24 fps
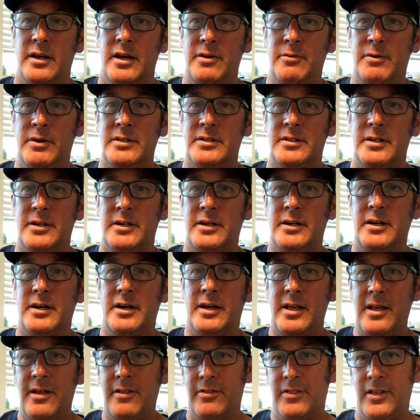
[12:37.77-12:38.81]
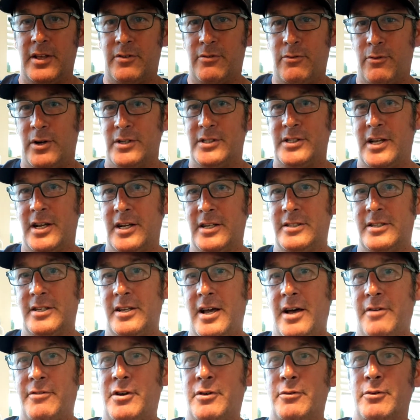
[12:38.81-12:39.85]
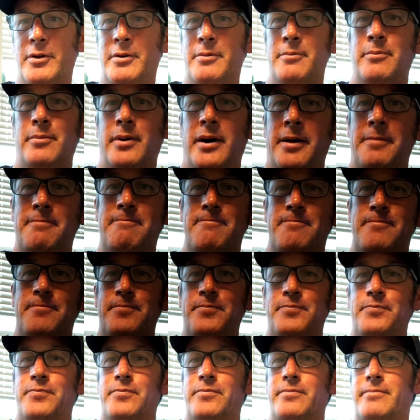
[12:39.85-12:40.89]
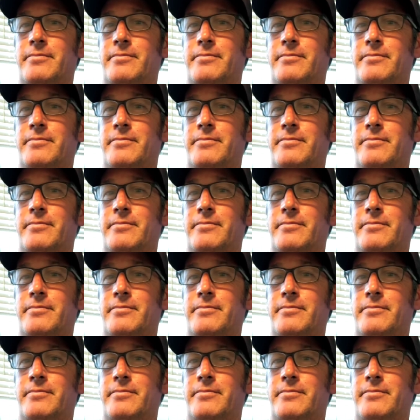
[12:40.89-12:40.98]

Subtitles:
Anyways, again, thanks for watching, guys. Have a good one. Bye.